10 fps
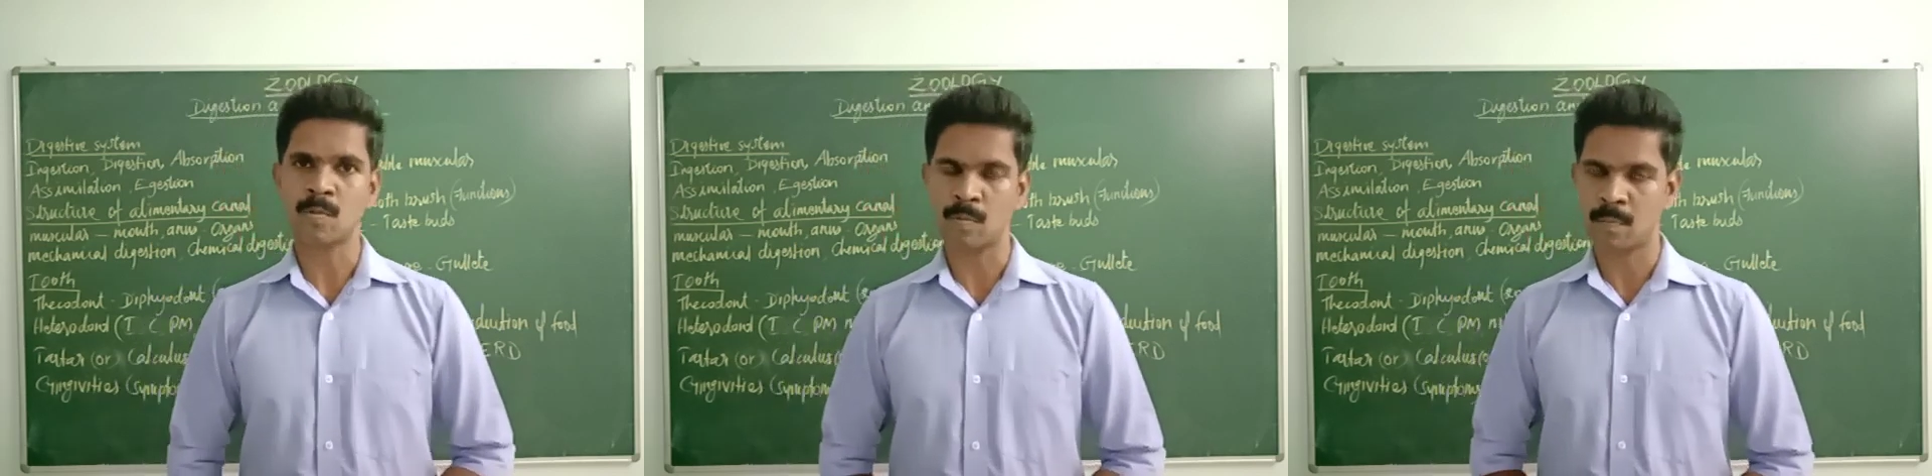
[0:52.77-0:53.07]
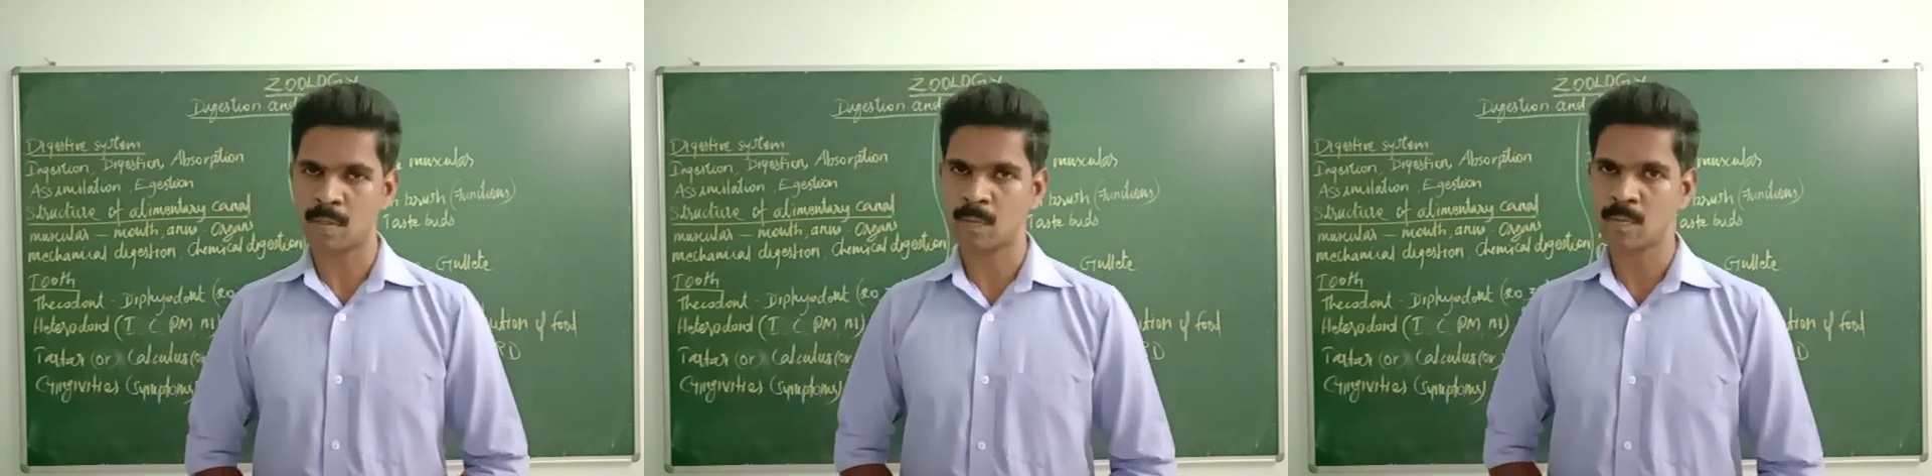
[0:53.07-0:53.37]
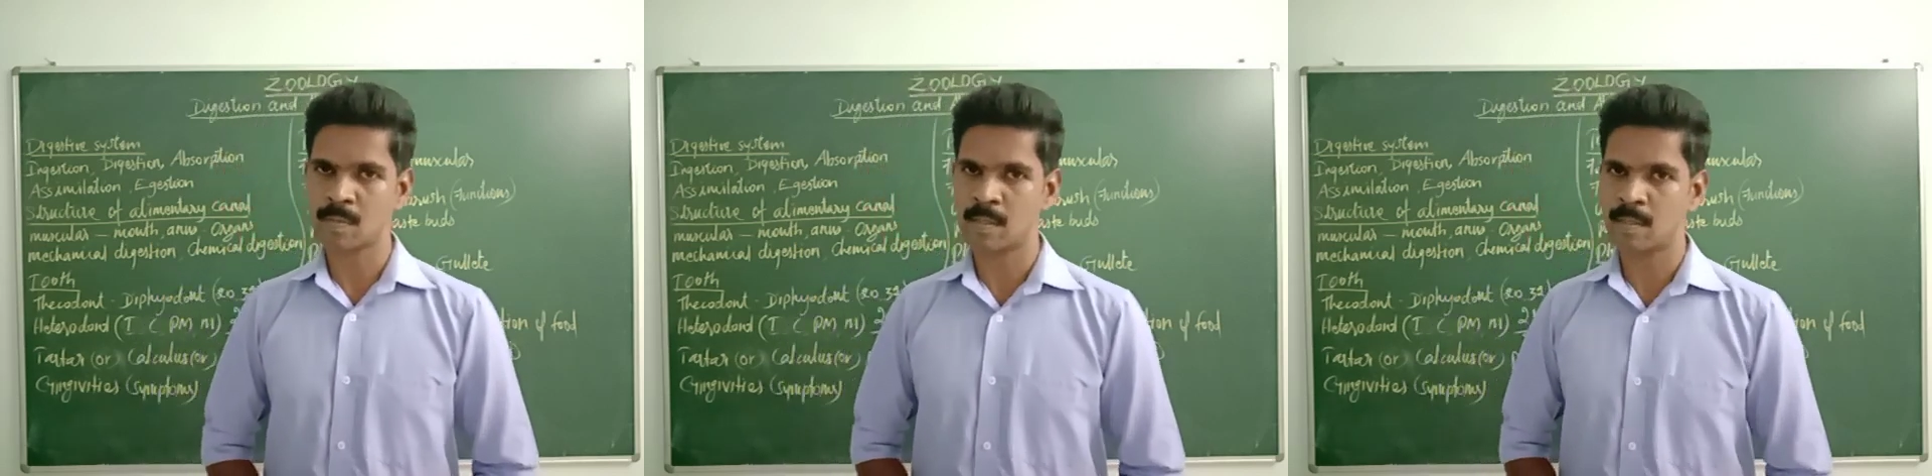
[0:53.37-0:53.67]
2-mark
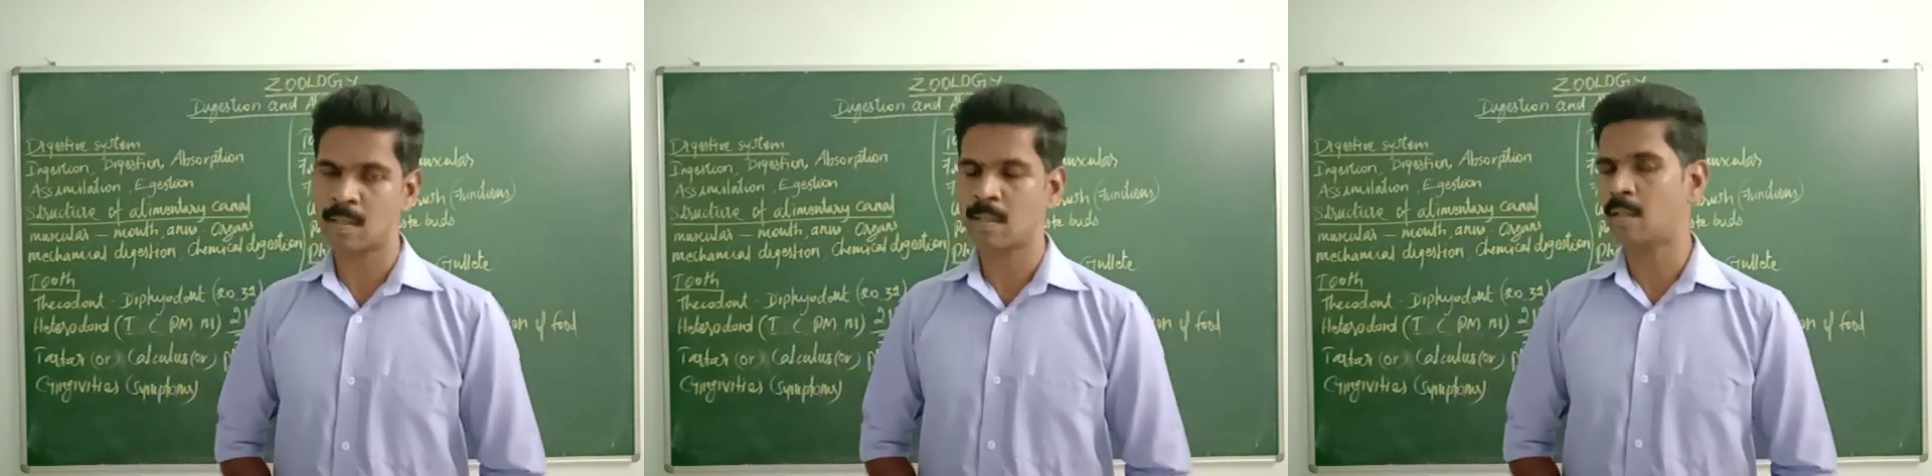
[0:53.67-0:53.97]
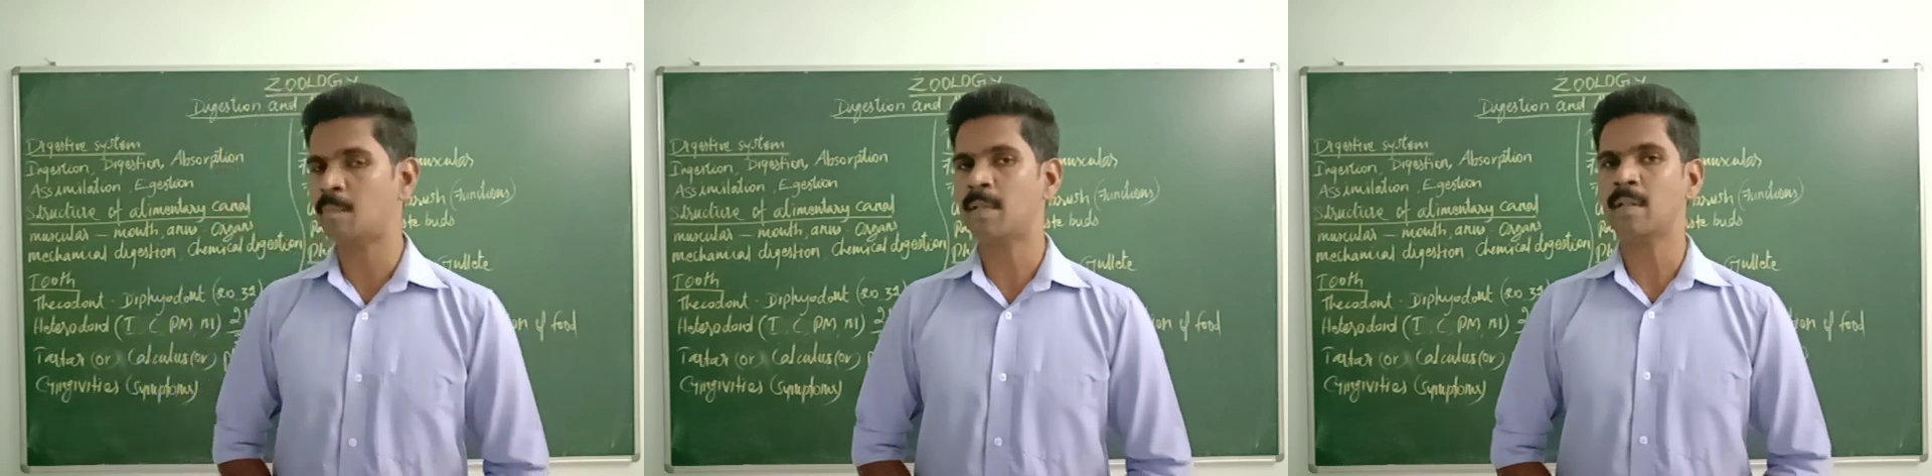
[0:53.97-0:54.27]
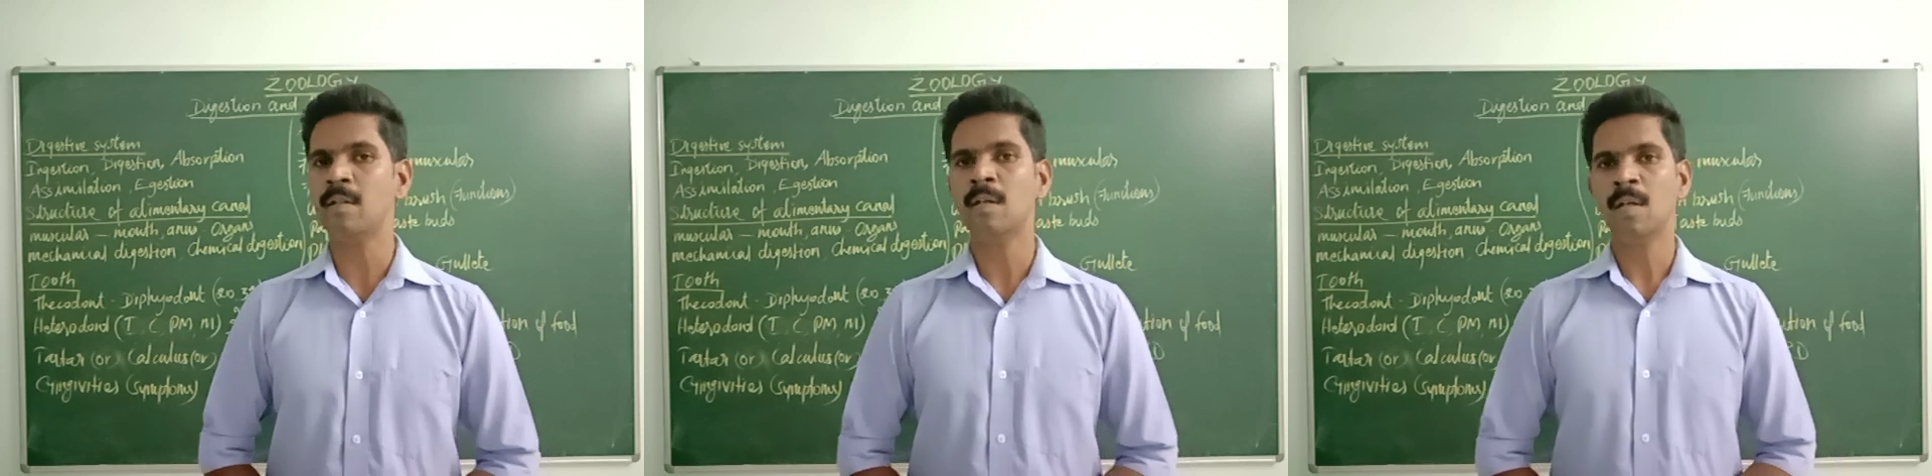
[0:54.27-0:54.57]
question, and
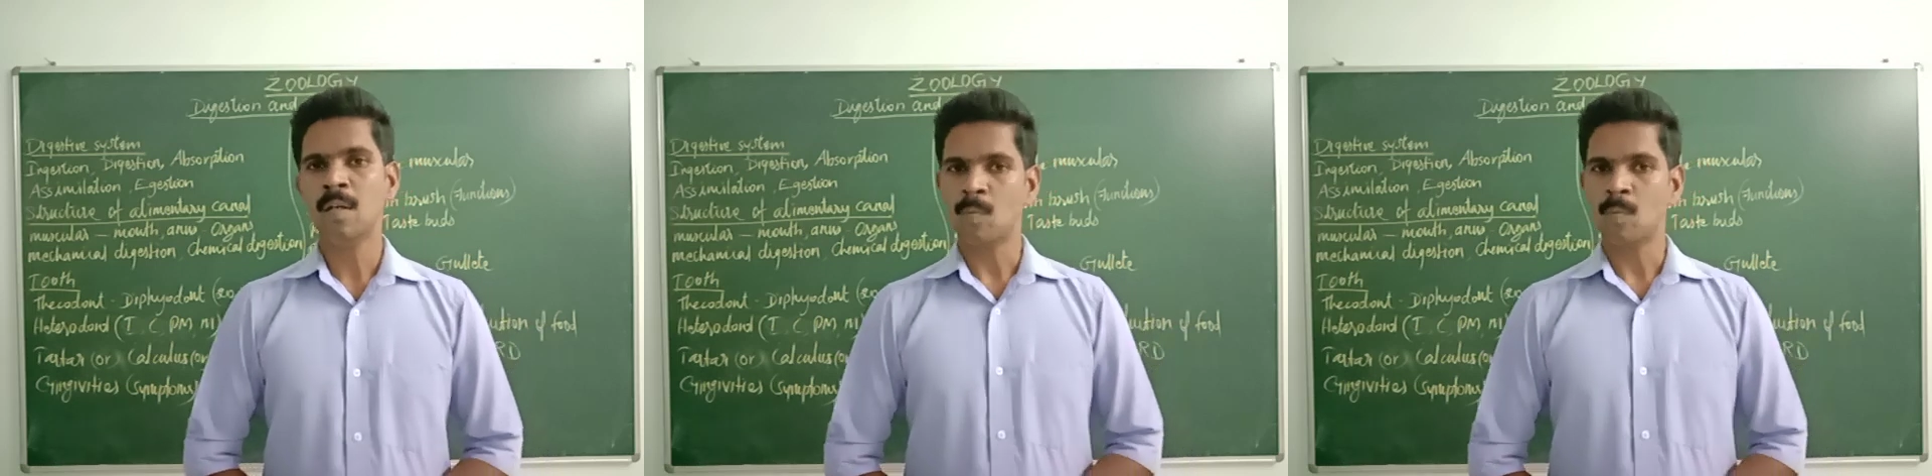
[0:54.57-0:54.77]
many